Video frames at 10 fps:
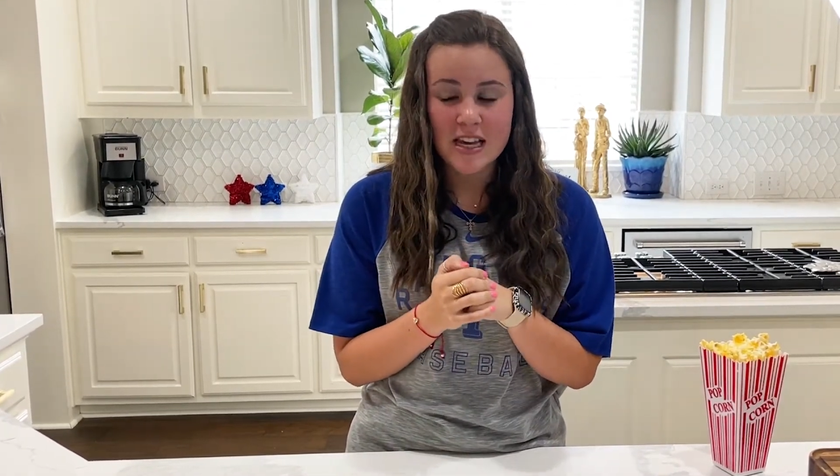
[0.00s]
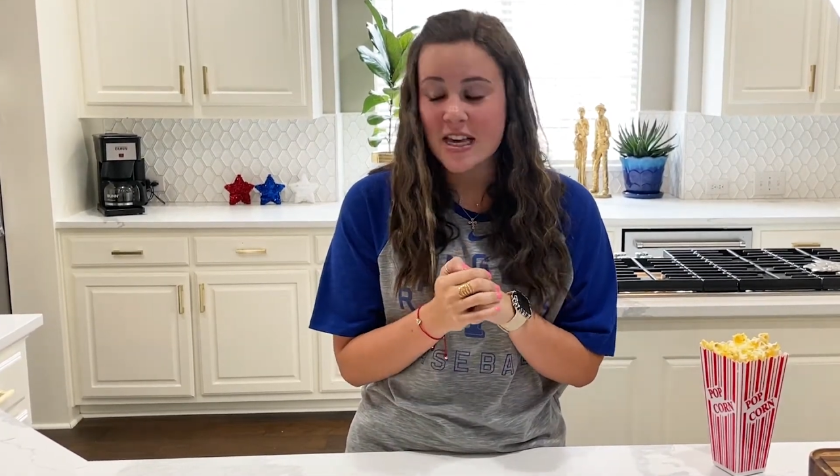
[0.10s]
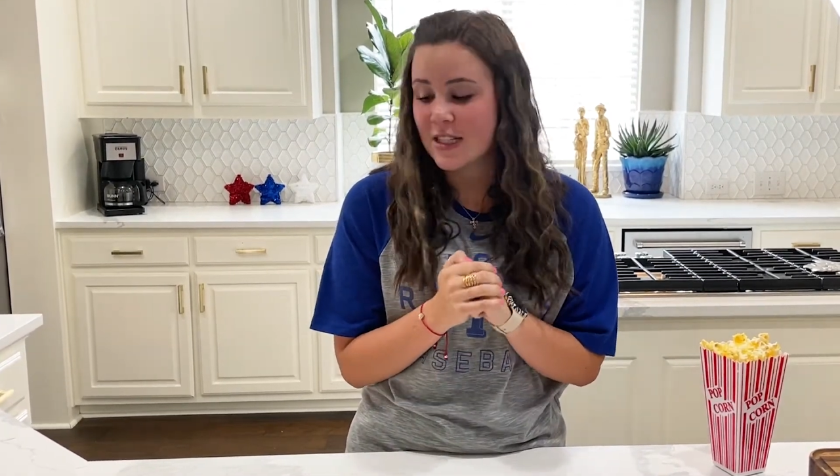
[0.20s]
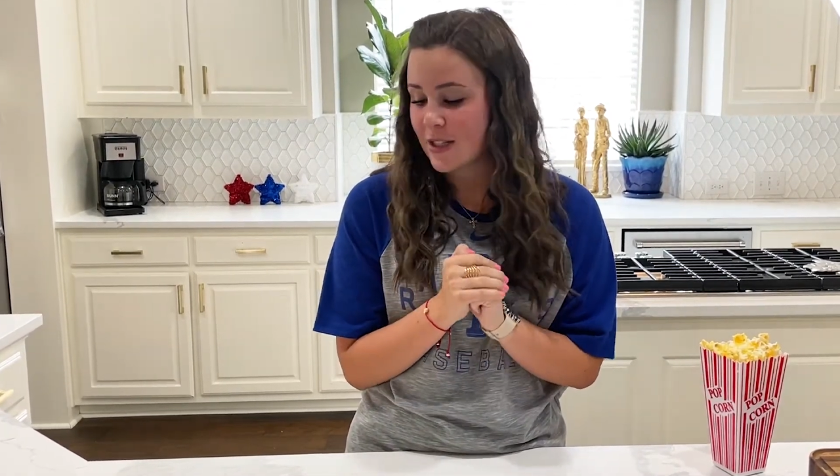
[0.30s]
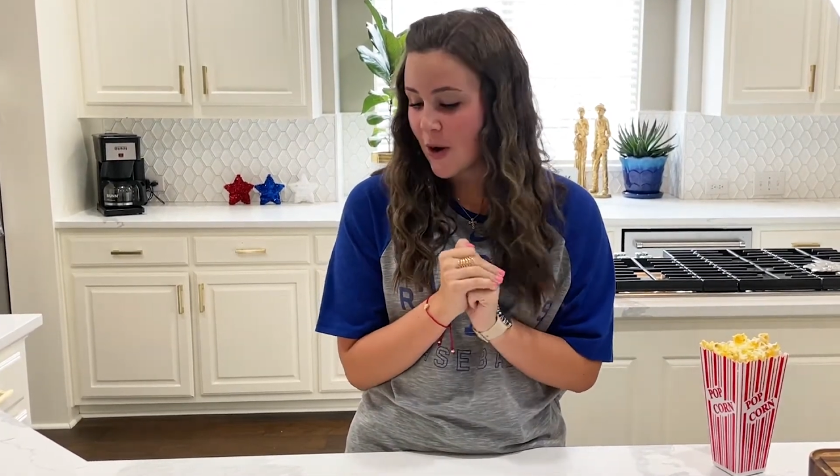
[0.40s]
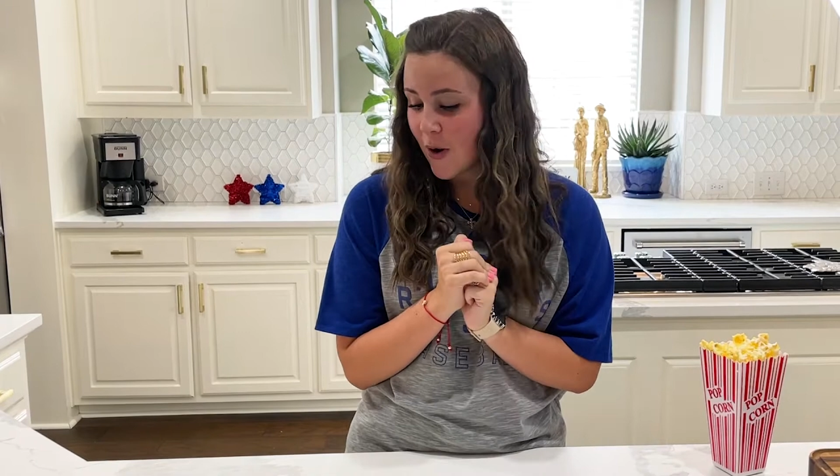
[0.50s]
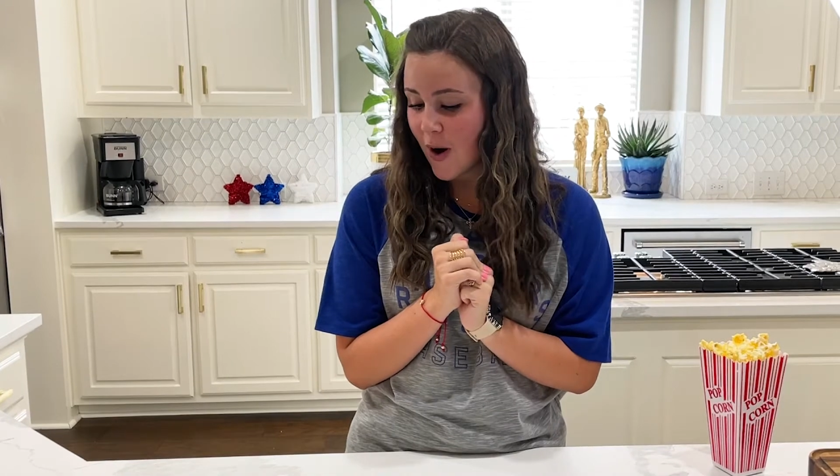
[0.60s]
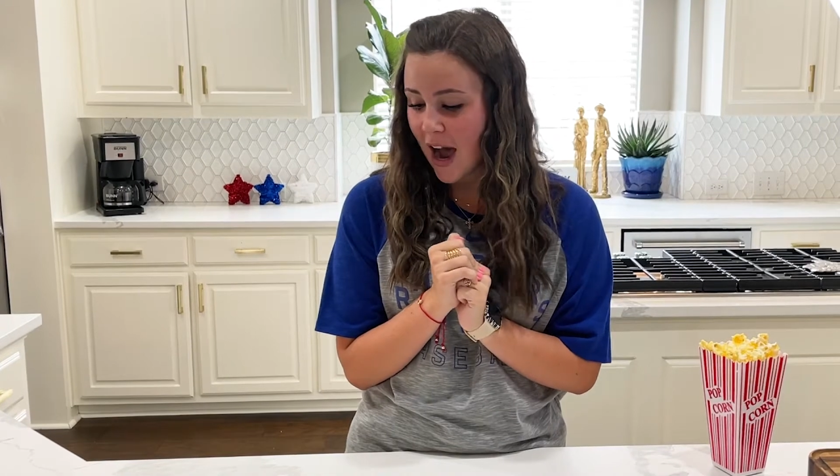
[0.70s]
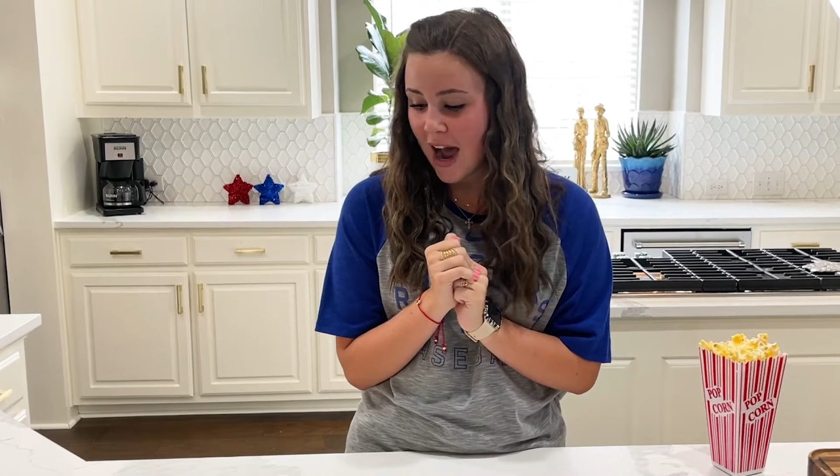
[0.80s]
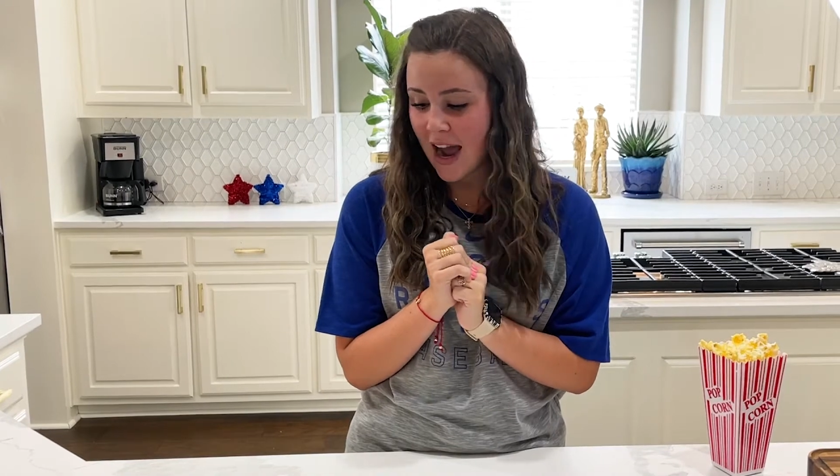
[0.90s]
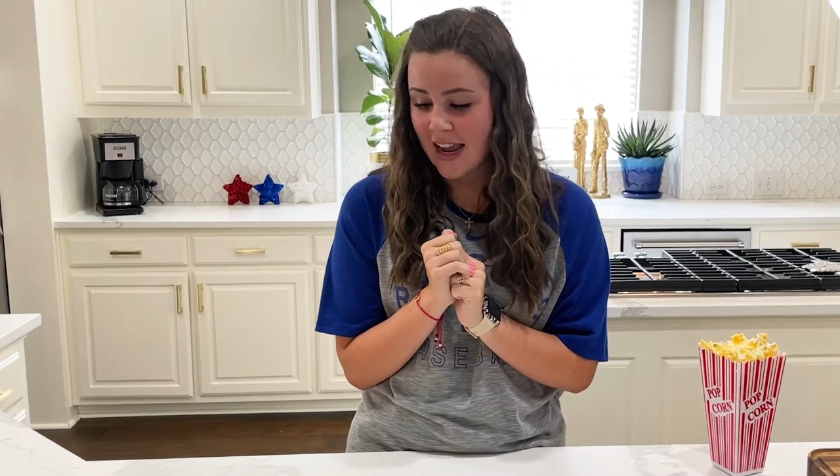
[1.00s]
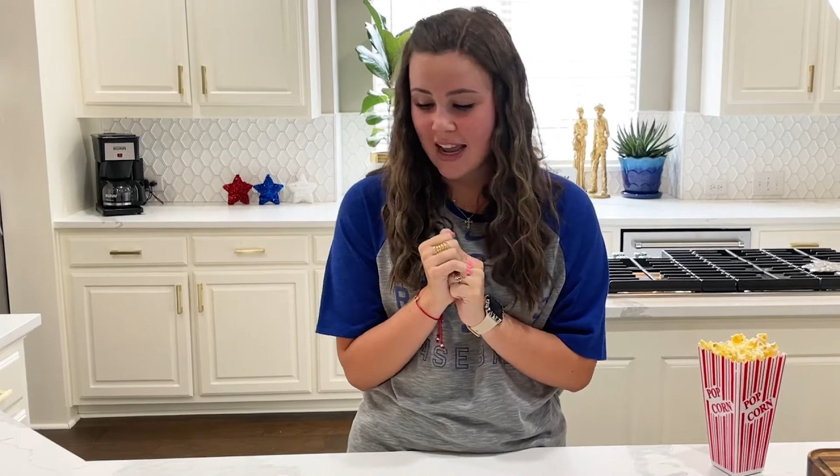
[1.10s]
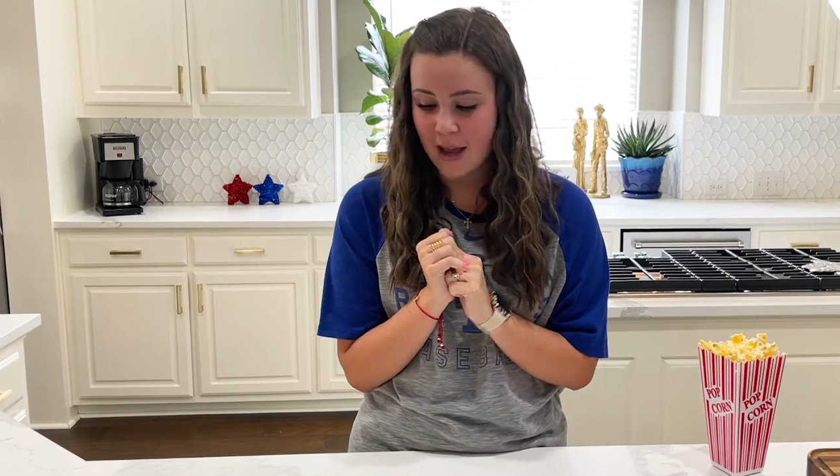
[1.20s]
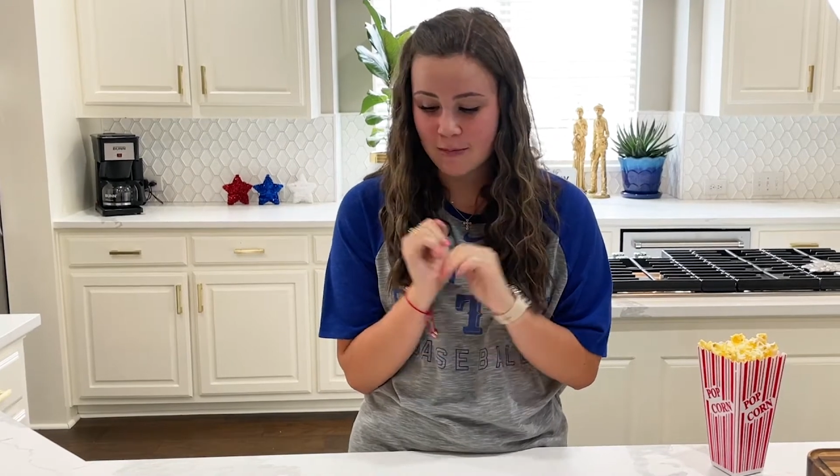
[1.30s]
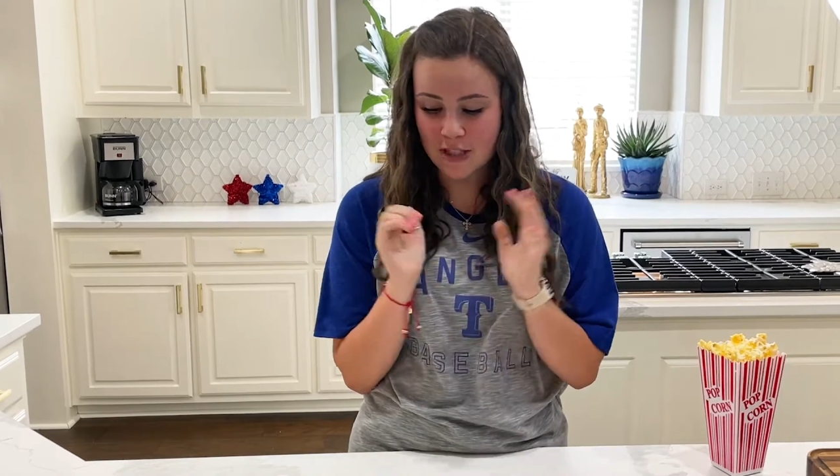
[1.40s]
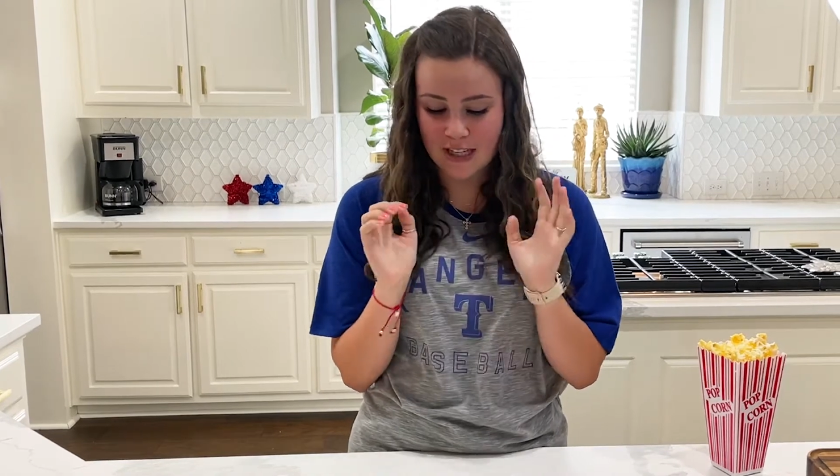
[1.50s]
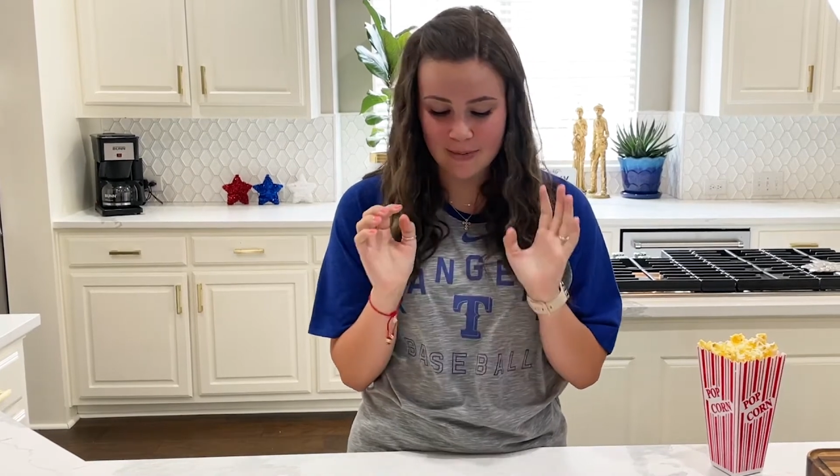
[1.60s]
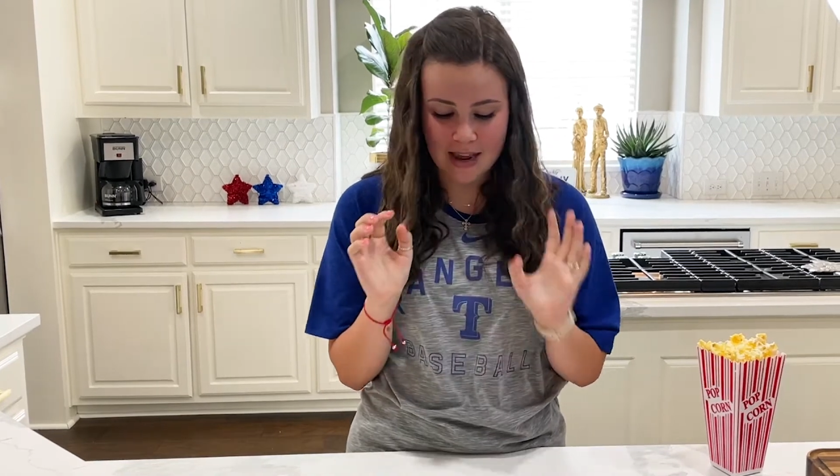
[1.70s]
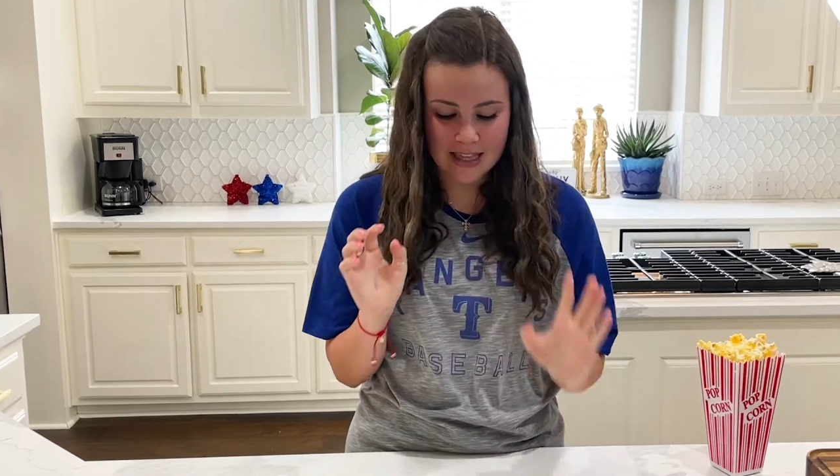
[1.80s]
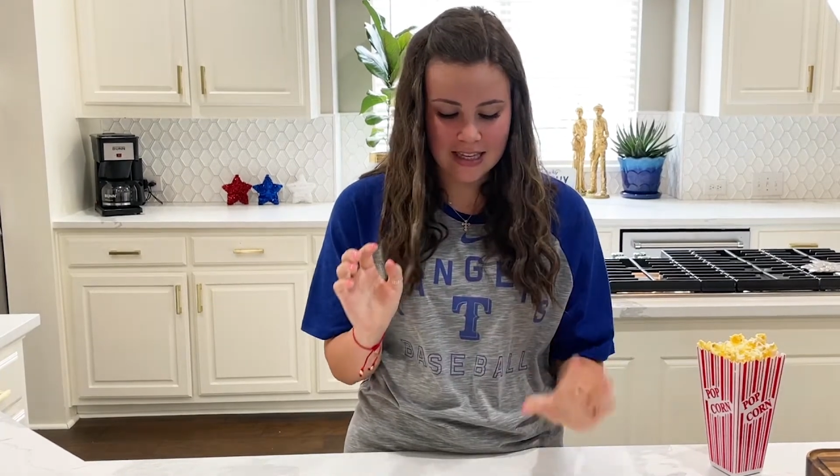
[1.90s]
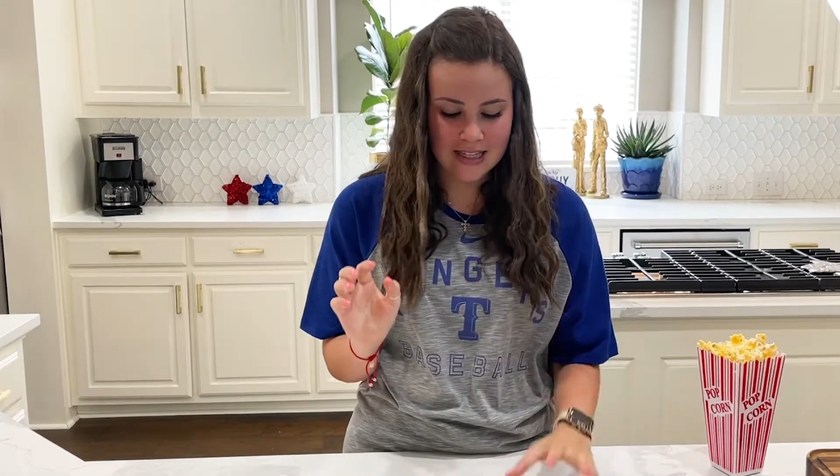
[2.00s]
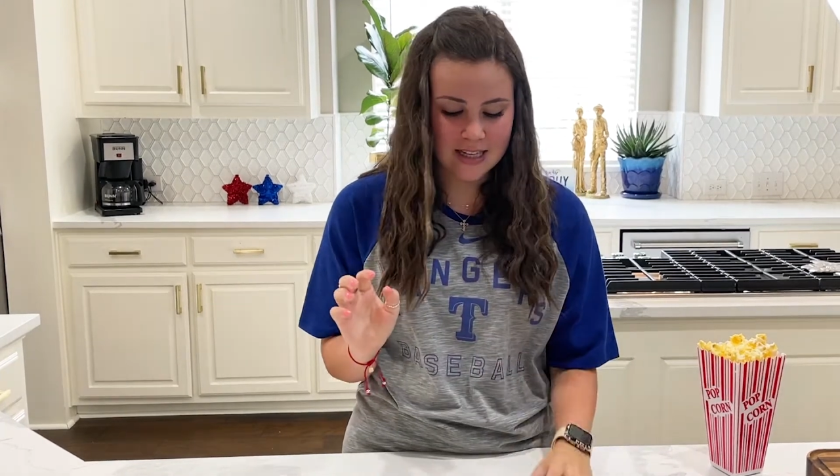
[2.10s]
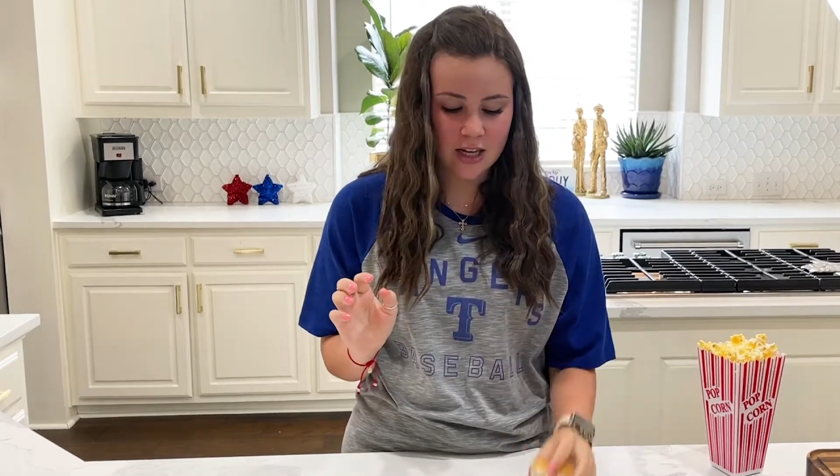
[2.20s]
So I am just gonna make these